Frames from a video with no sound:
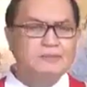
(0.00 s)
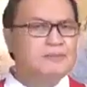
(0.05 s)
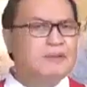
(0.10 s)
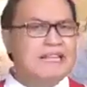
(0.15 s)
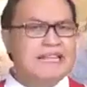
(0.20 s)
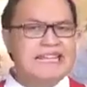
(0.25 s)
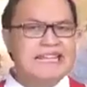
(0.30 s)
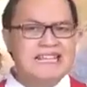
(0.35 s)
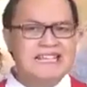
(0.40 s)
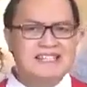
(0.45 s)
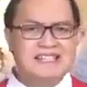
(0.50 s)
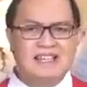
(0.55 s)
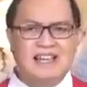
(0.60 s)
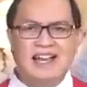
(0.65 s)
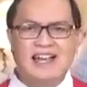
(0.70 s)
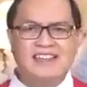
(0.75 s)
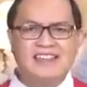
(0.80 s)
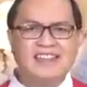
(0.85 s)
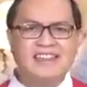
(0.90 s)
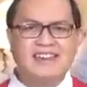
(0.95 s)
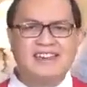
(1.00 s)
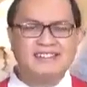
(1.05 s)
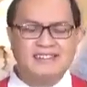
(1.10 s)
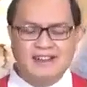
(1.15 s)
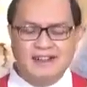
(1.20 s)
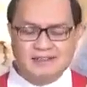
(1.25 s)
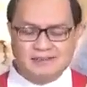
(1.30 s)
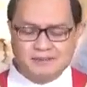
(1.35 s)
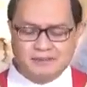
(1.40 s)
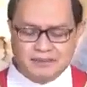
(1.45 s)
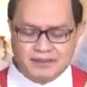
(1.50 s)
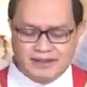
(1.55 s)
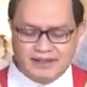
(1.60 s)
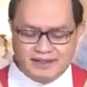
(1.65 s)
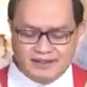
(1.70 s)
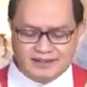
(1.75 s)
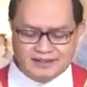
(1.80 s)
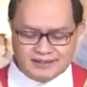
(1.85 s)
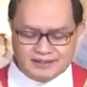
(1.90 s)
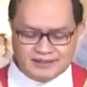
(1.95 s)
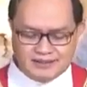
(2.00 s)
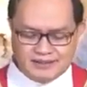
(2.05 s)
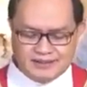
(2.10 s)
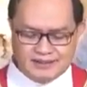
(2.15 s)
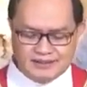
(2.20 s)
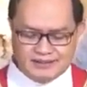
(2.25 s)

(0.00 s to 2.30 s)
"Please, I cannot breathe."